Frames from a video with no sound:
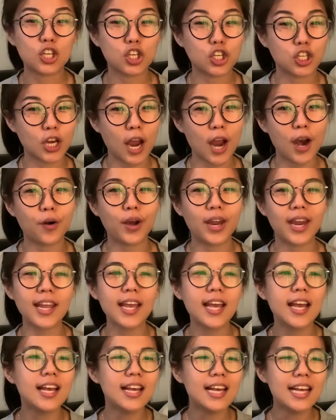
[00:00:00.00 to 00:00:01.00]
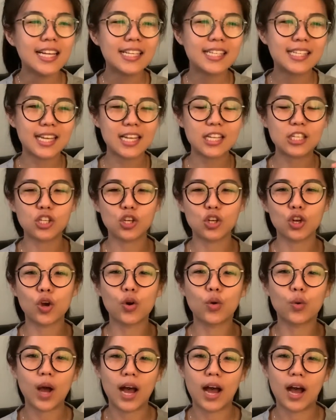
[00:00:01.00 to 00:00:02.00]
sharing since, you
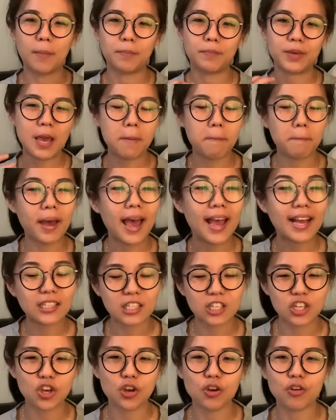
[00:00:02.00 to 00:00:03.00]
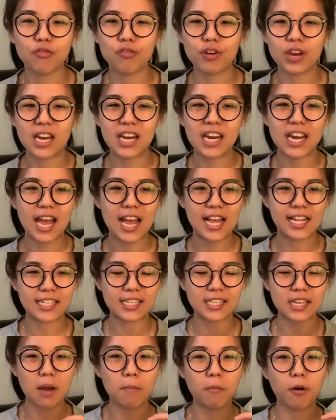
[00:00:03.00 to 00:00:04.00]
know, impact theory and
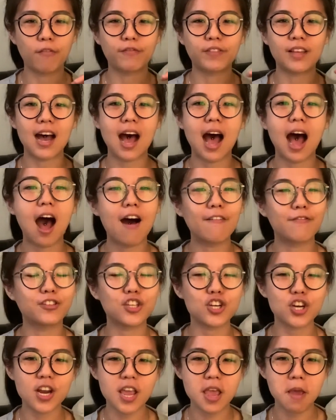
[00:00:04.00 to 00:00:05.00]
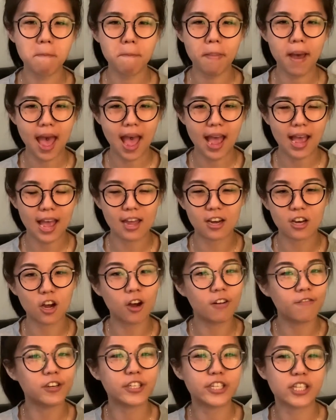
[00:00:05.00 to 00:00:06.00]
some of the after impact and
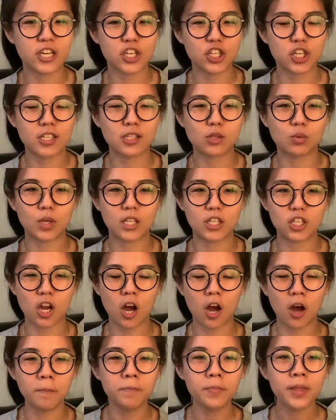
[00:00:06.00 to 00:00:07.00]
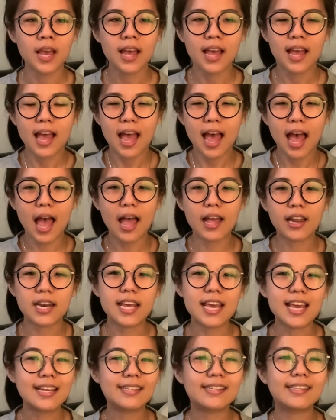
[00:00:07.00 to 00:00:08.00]
conversations with Tom. And
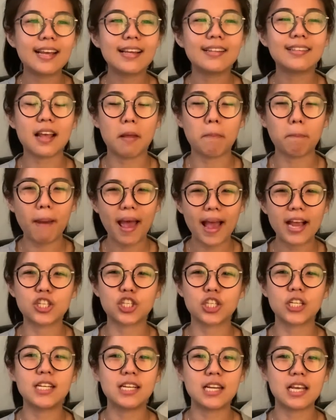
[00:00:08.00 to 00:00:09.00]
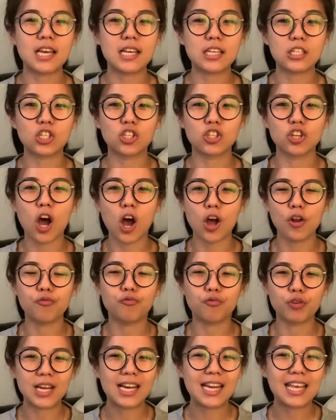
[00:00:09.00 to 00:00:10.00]
he said that passion is
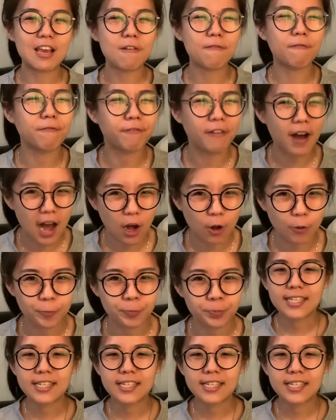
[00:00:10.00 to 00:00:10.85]
not really found.